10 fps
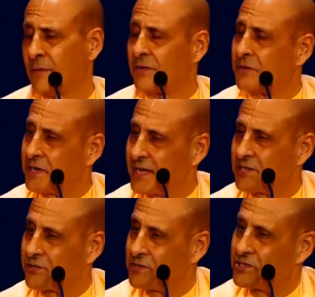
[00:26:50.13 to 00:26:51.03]
Mother
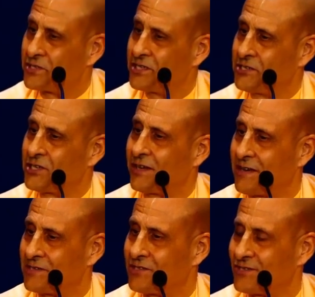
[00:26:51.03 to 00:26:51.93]
Nature is teaching
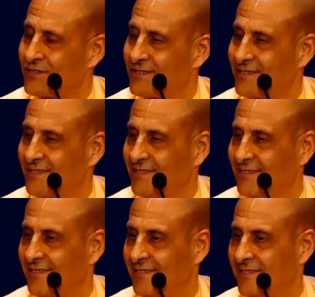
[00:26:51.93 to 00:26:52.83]
us
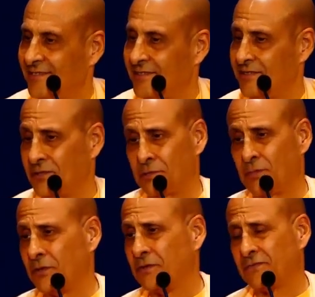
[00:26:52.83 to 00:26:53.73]
in this
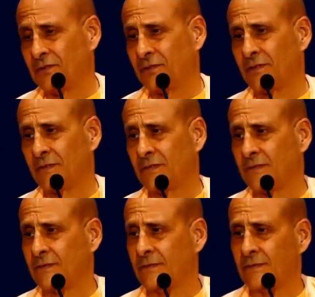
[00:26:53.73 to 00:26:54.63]
beautiful
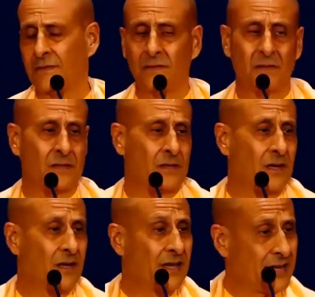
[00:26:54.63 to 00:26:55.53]

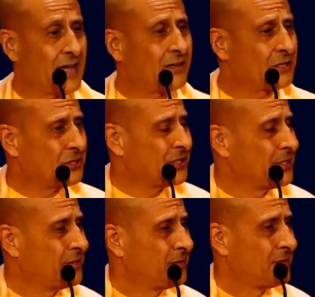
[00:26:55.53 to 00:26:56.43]

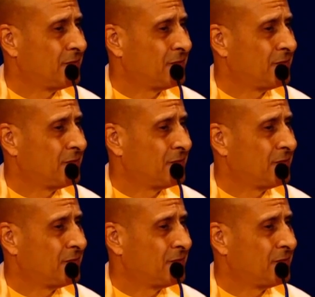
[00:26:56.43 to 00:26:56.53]
analogy